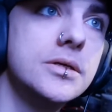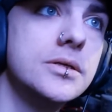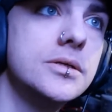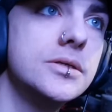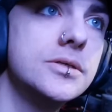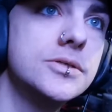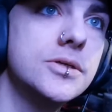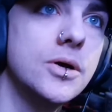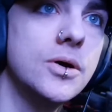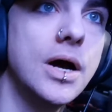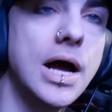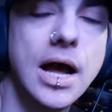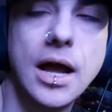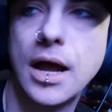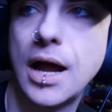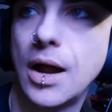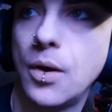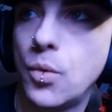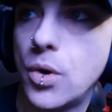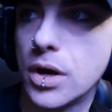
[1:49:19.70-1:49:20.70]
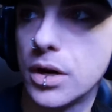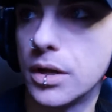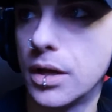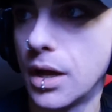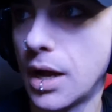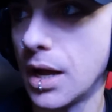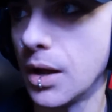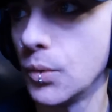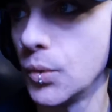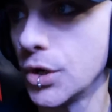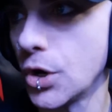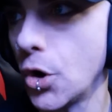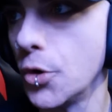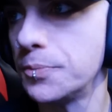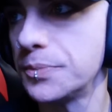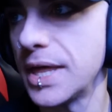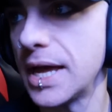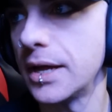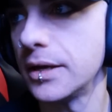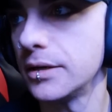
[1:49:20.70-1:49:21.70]
So I would
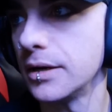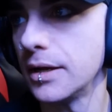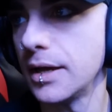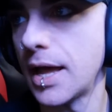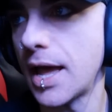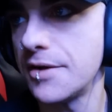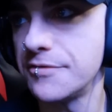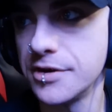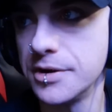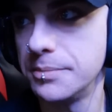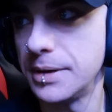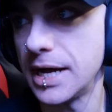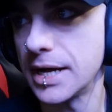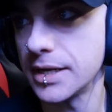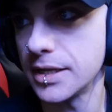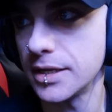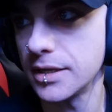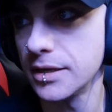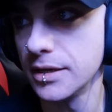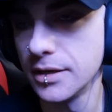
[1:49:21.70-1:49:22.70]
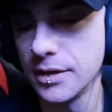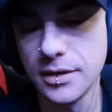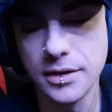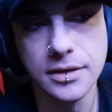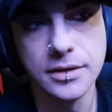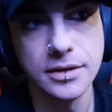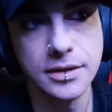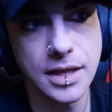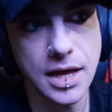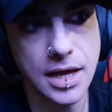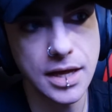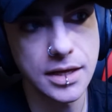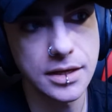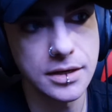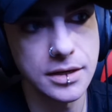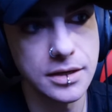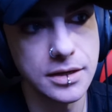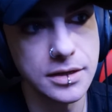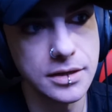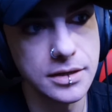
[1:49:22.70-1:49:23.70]
hope that everybody
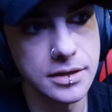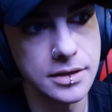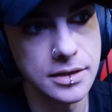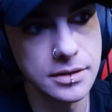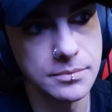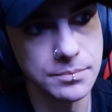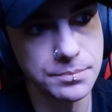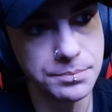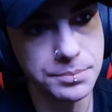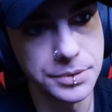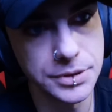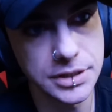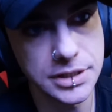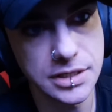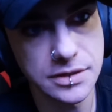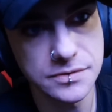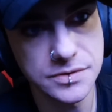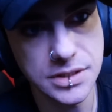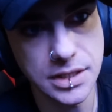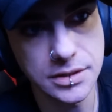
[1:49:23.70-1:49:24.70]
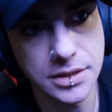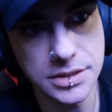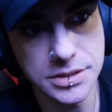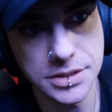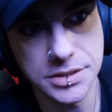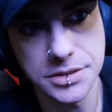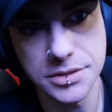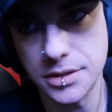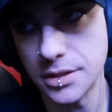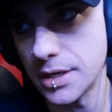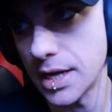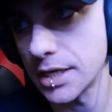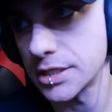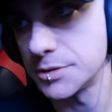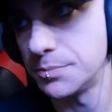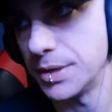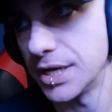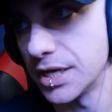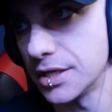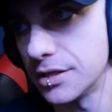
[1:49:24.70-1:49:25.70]
that believes that this is the
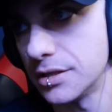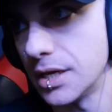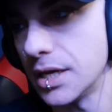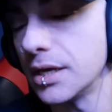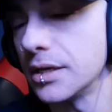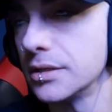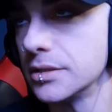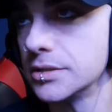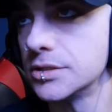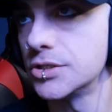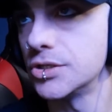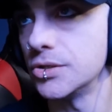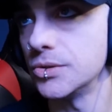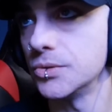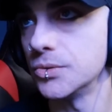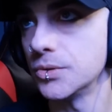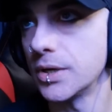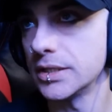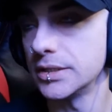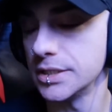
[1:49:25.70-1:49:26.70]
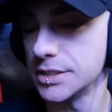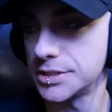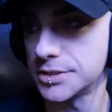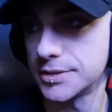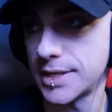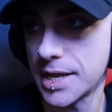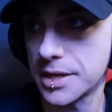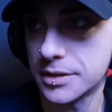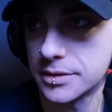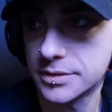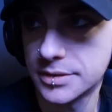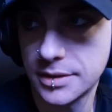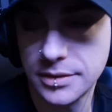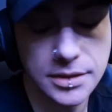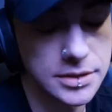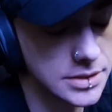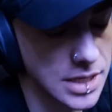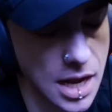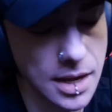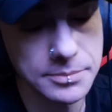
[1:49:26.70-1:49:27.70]
next big thing to at least take
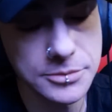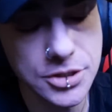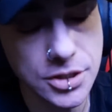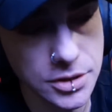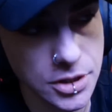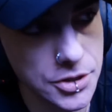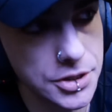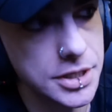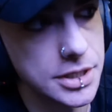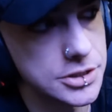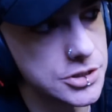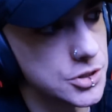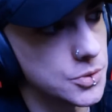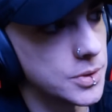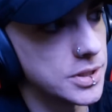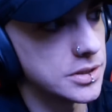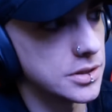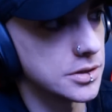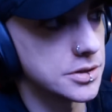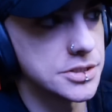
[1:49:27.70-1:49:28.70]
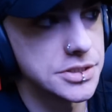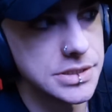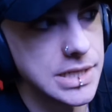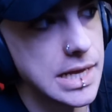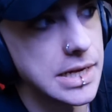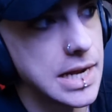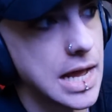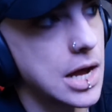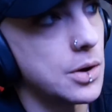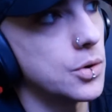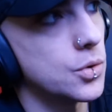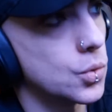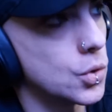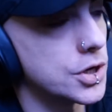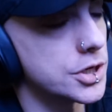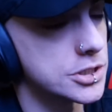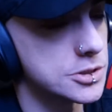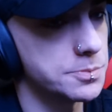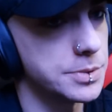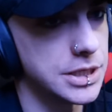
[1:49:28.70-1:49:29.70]
the time to look into it and understand how it
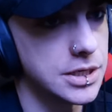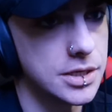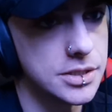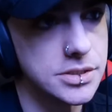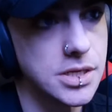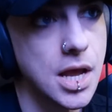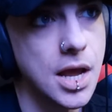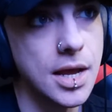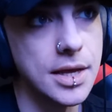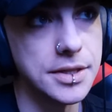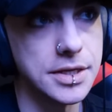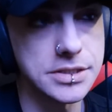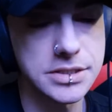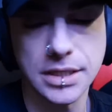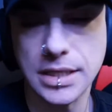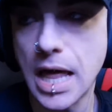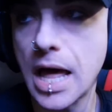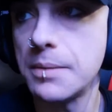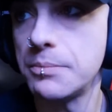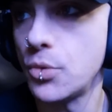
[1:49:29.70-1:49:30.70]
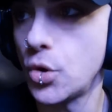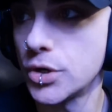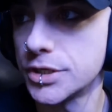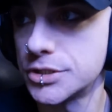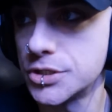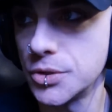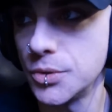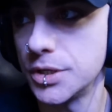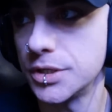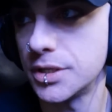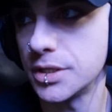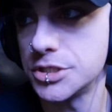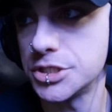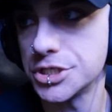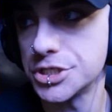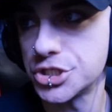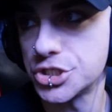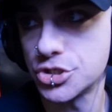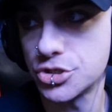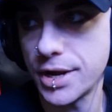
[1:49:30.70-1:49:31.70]
works, because there's a lot more to it than
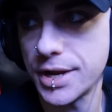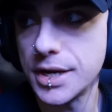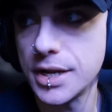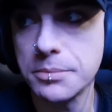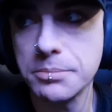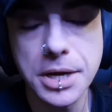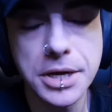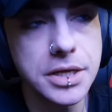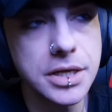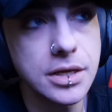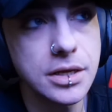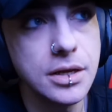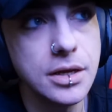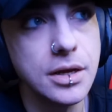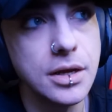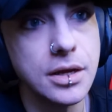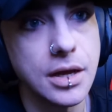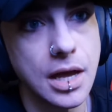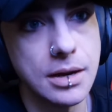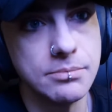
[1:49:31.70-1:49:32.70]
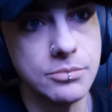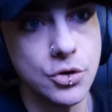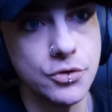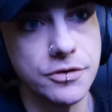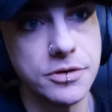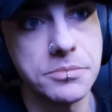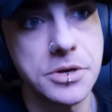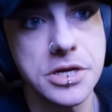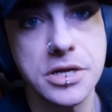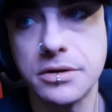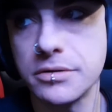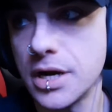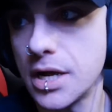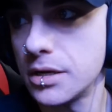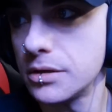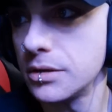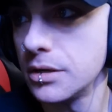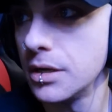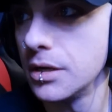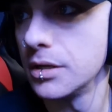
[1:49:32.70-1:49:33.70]
just trading money and moving money
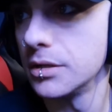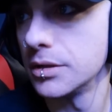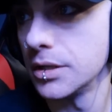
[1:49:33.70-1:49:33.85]
around.